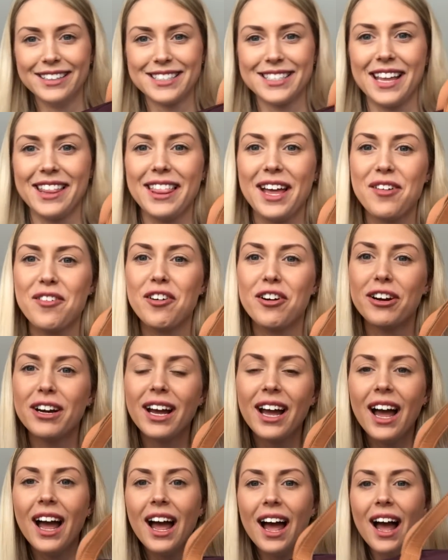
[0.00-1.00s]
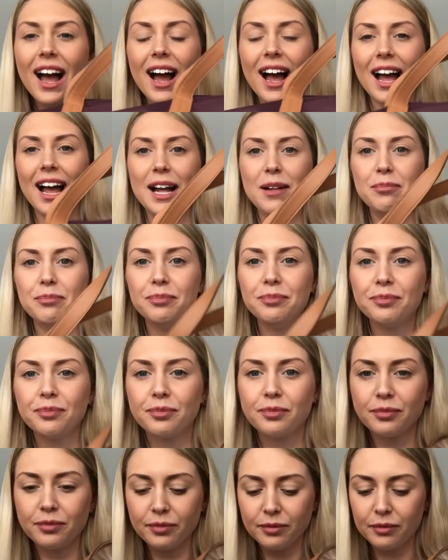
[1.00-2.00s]
Said that wrong. I
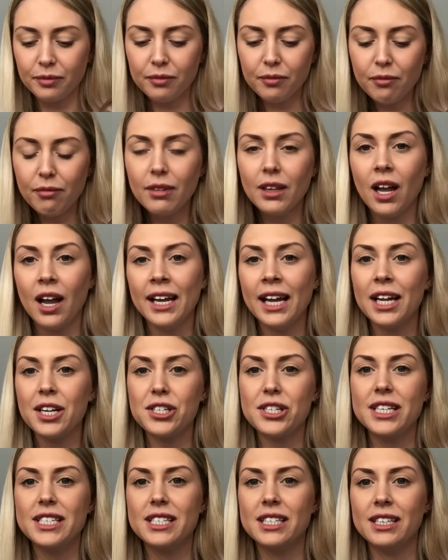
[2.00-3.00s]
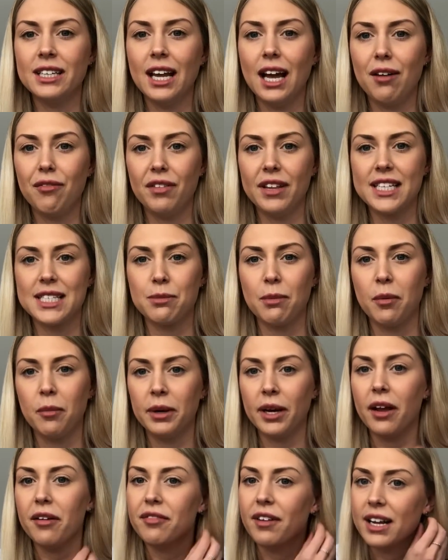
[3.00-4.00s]
actually didn't have this one
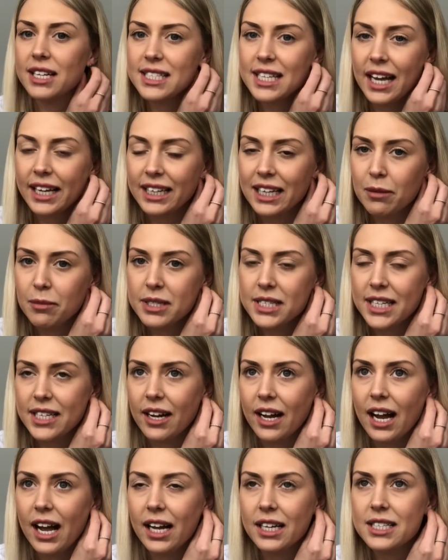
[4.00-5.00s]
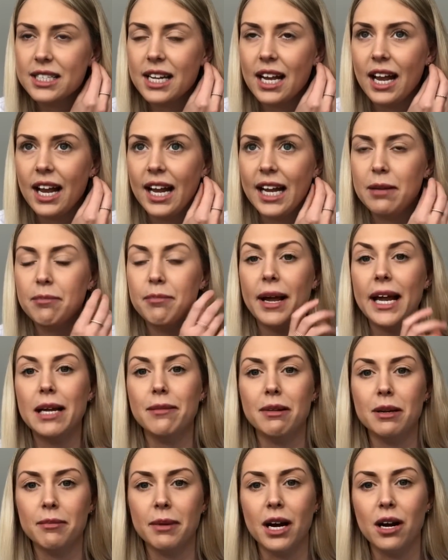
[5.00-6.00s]
when I first had Liberty. I had a
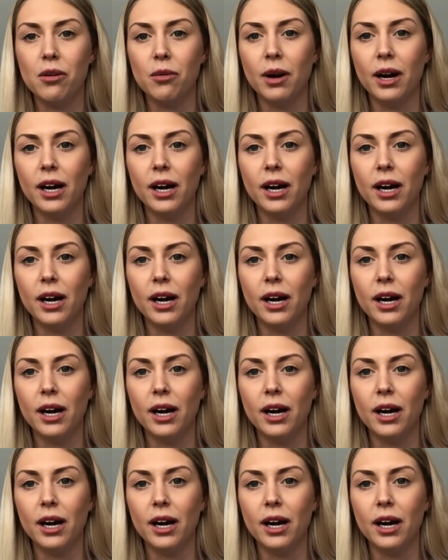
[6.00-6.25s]
baby male